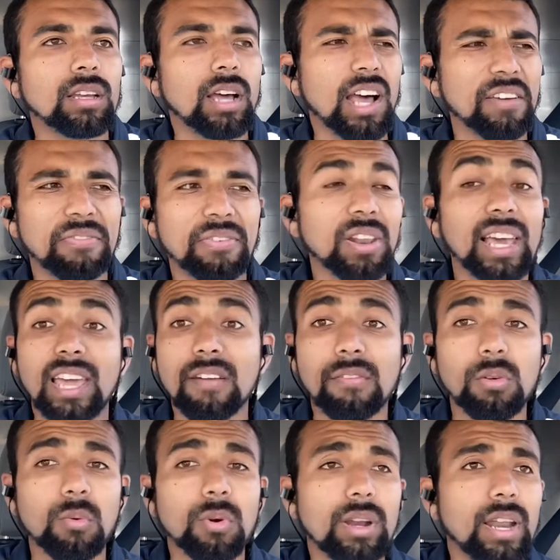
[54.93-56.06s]
I feel like
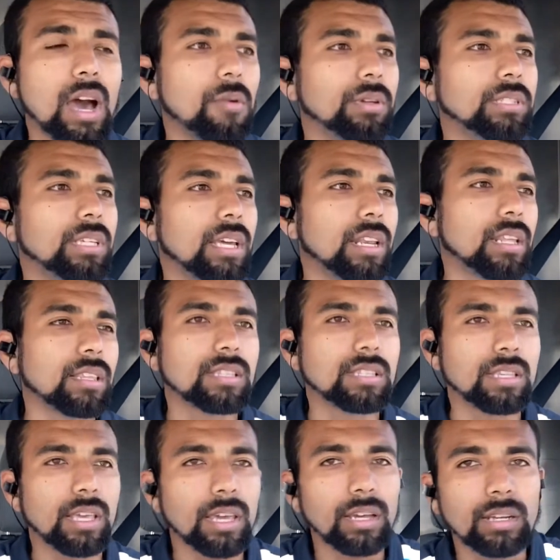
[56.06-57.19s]
everyone now is getting
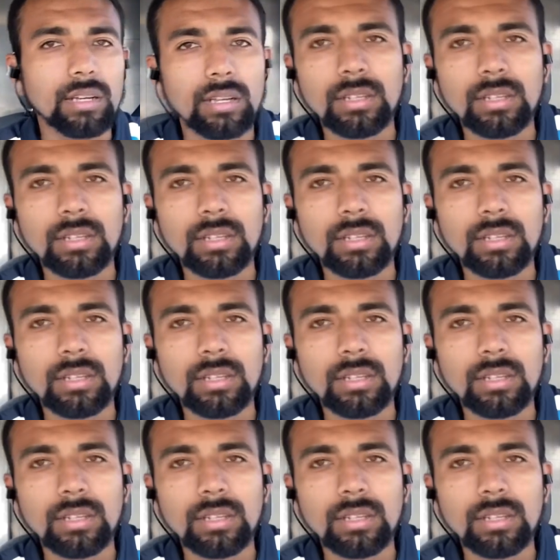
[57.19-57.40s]
sick.